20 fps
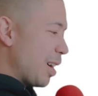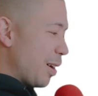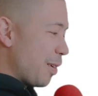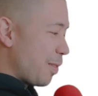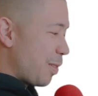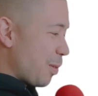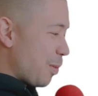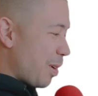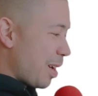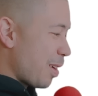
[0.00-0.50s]

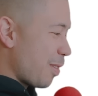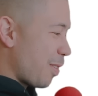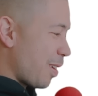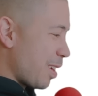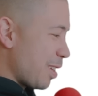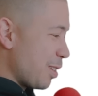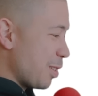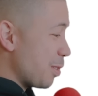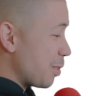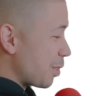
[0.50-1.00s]
of the wife
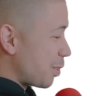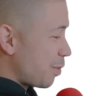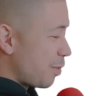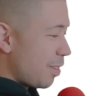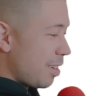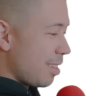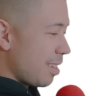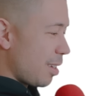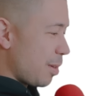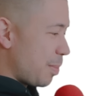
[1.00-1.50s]
I knew was
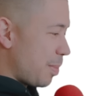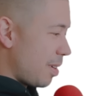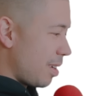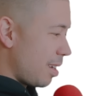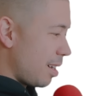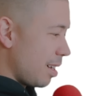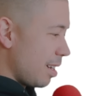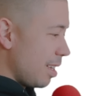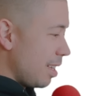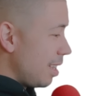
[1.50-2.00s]
falling
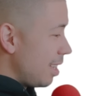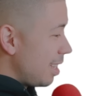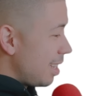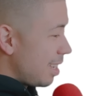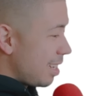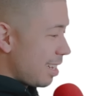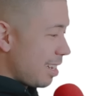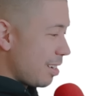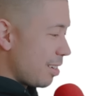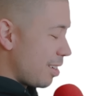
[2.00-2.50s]
apart,
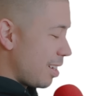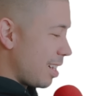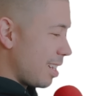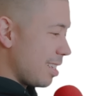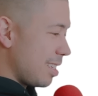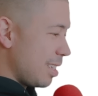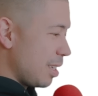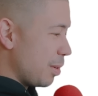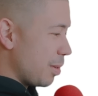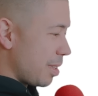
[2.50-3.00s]
and I don't know how
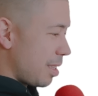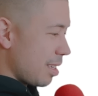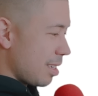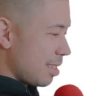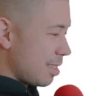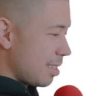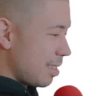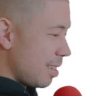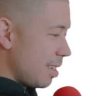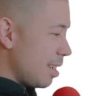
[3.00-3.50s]
to deal with
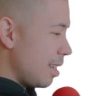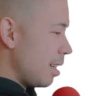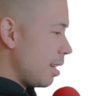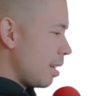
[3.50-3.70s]
this.